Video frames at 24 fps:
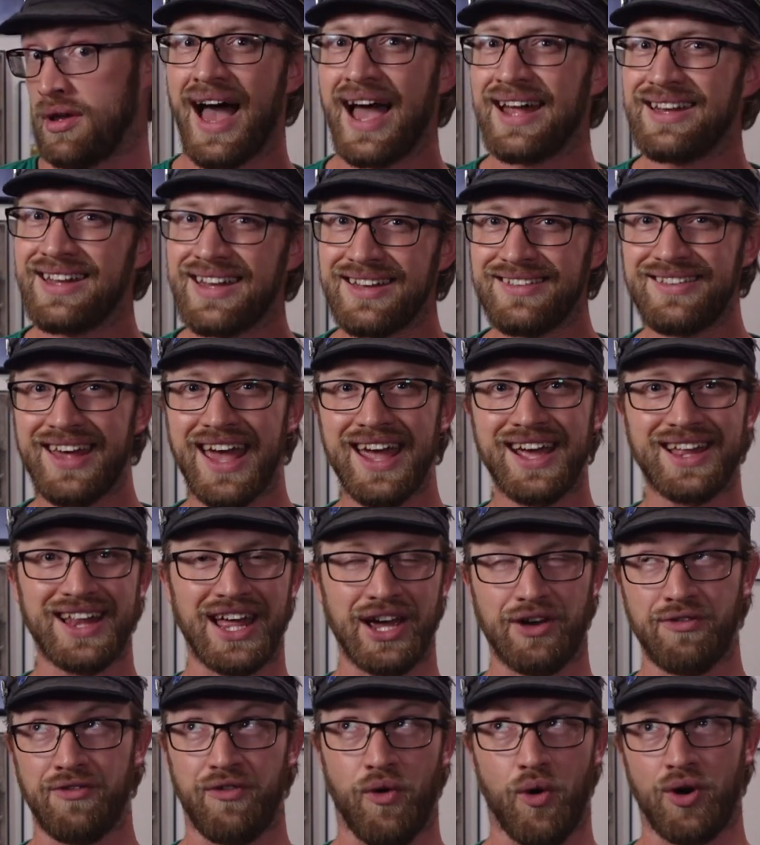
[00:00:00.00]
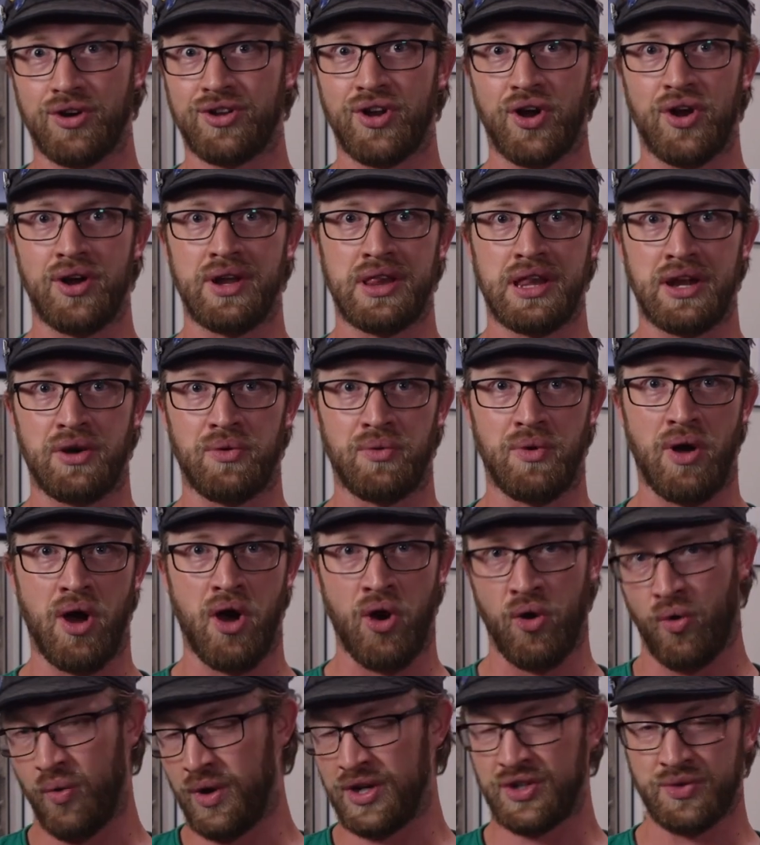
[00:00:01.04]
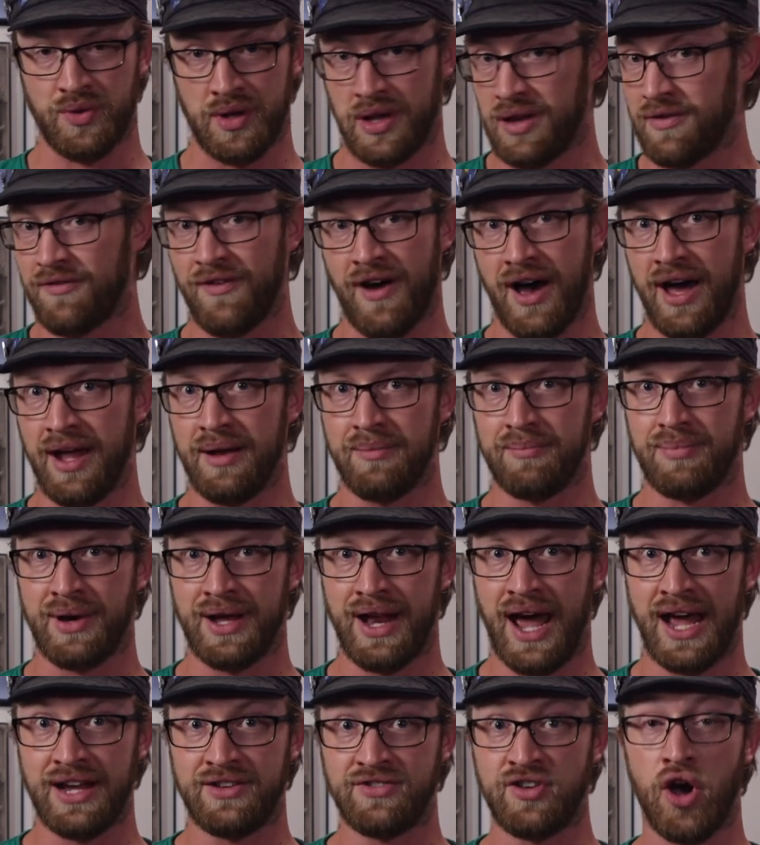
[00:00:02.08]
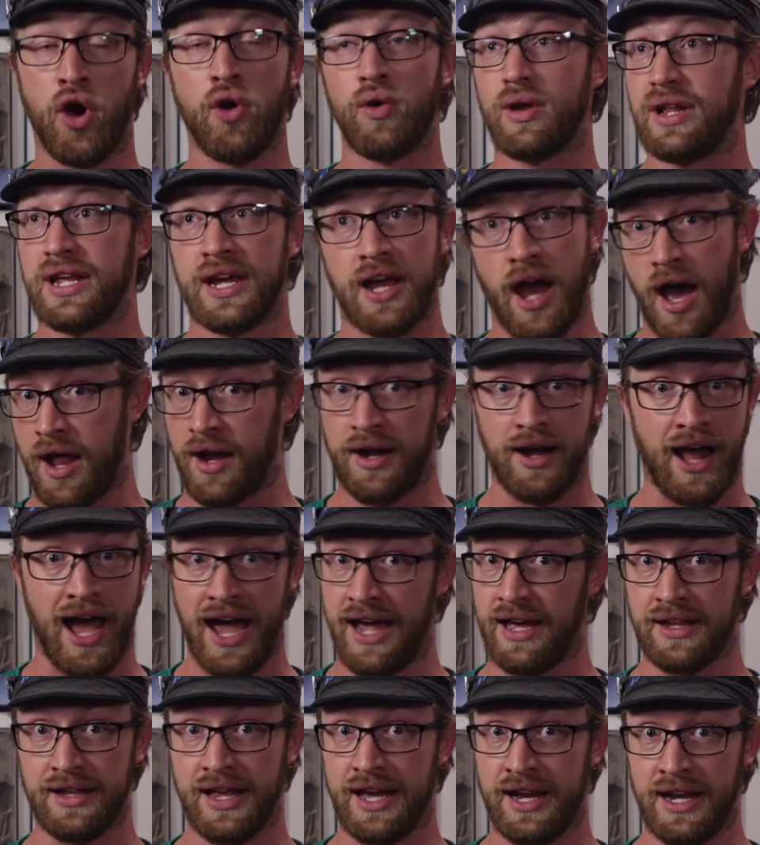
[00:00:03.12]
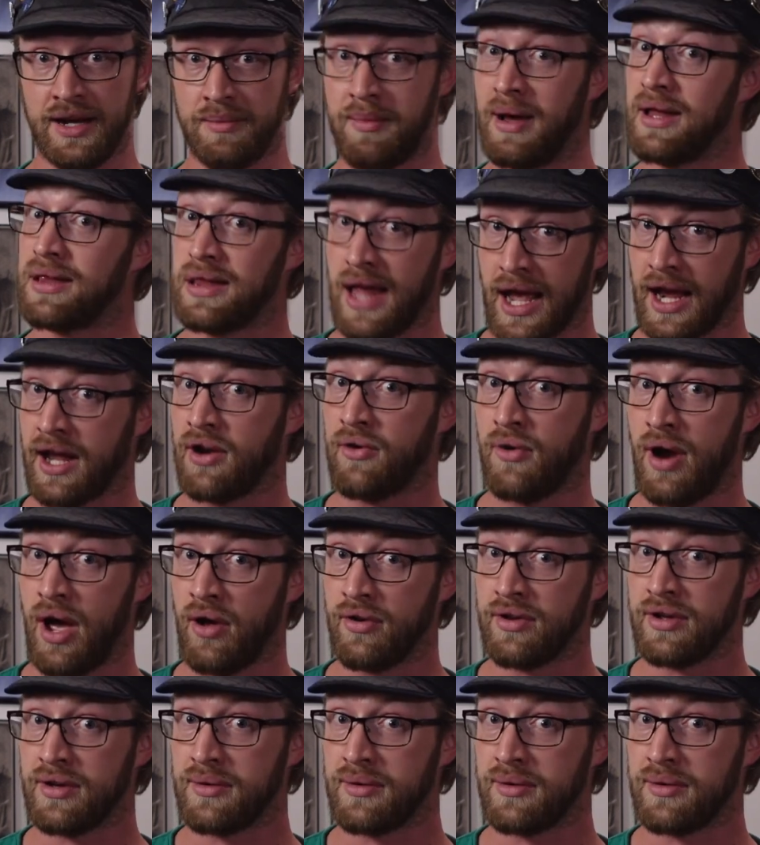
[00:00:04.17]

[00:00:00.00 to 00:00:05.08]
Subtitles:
I did take like four turns in a row, which was fun, but I totally got annihilated my second round.